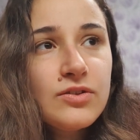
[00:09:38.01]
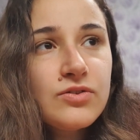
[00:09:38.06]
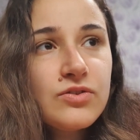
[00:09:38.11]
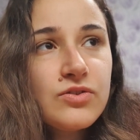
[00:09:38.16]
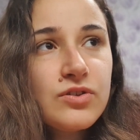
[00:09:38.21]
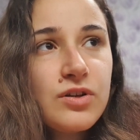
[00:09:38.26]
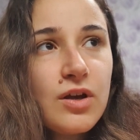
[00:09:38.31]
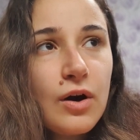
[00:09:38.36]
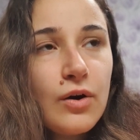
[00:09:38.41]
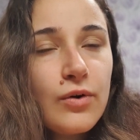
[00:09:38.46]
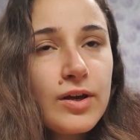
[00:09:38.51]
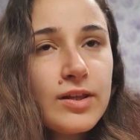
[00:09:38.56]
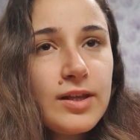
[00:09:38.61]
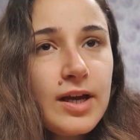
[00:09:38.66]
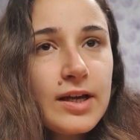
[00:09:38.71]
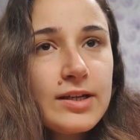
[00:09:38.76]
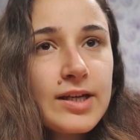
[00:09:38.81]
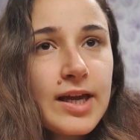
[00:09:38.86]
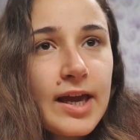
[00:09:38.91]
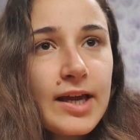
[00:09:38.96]
So in
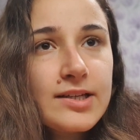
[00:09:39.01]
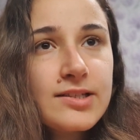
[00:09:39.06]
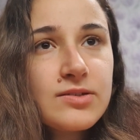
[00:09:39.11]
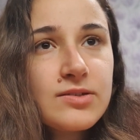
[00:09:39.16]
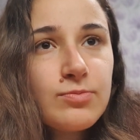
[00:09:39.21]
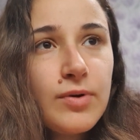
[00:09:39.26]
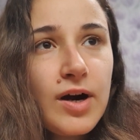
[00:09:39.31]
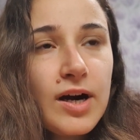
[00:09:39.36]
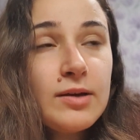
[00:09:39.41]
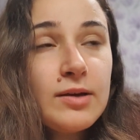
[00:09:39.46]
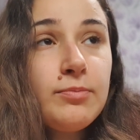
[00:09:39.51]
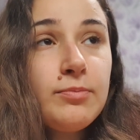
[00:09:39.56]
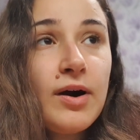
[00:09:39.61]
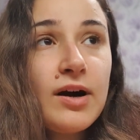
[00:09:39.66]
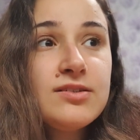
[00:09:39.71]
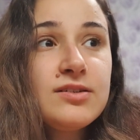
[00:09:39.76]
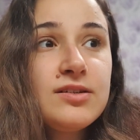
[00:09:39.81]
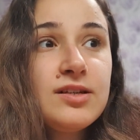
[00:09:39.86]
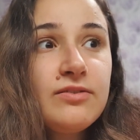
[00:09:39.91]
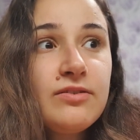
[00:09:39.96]
that case, body
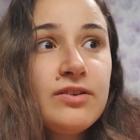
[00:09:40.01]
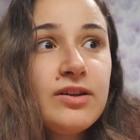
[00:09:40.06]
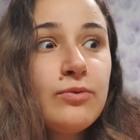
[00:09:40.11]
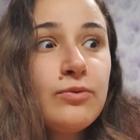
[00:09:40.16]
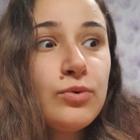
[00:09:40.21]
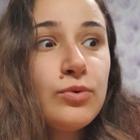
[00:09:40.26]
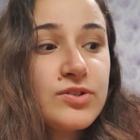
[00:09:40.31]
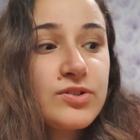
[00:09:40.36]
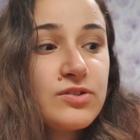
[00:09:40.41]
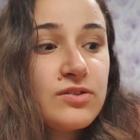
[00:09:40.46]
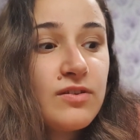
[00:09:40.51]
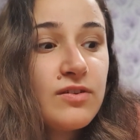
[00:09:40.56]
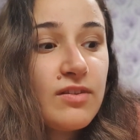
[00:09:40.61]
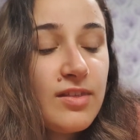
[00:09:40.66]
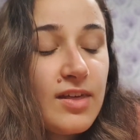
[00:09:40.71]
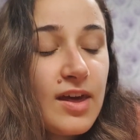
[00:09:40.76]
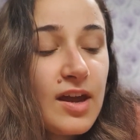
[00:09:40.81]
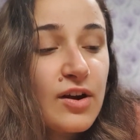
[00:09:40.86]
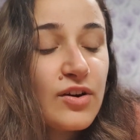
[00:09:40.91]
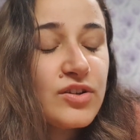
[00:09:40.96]
positivity was
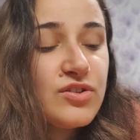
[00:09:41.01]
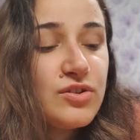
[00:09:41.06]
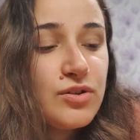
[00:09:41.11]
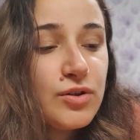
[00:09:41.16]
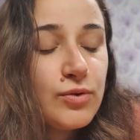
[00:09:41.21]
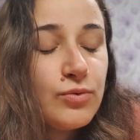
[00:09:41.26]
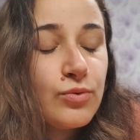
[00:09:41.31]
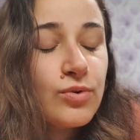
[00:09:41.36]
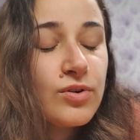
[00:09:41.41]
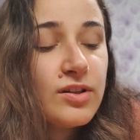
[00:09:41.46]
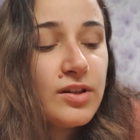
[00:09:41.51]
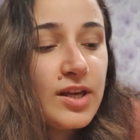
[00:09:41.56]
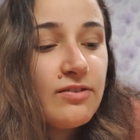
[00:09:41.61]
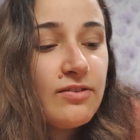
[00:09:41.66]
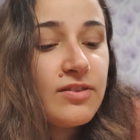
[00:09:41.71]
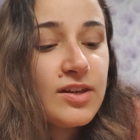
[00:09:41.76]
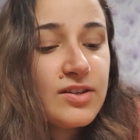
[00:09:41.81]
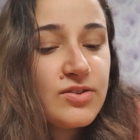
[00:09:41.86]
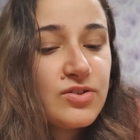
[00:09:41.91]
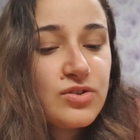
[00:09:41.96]
there to
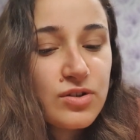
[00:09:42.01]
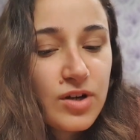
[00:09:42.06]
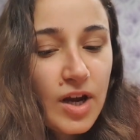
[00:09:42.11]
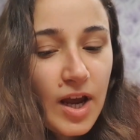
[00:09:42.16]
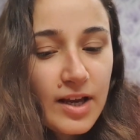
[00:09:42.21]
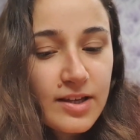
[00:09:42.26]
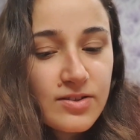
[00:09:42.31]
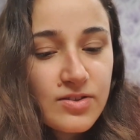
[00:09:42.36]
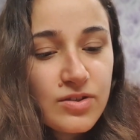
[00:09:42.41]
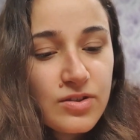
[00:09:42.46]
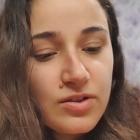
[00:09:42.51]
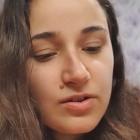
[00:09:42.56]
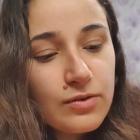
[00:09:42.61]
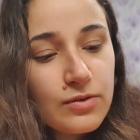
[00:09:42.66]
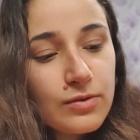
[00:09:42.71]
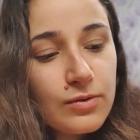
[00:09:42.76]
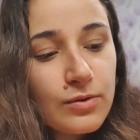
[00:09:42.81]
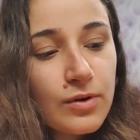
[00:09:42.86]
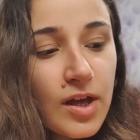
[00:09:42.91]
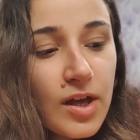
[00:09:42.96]
relieve the stress, to